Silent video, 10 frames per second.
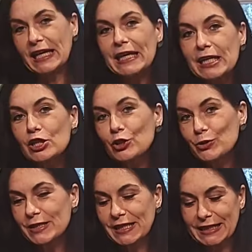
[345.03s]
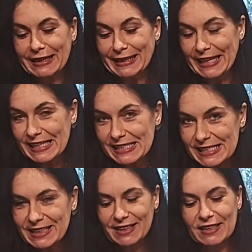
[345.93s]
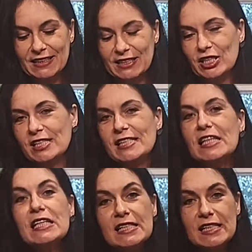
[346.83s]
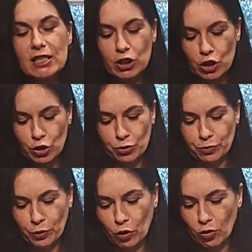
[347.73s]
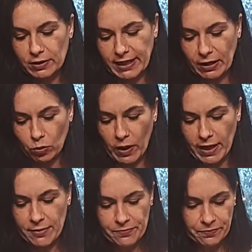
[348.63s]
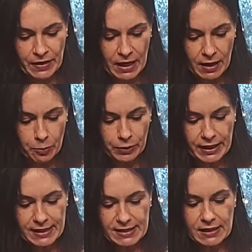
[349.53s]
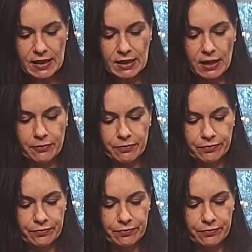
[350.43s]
like into the disc, it's just easier to roll that way. Place in a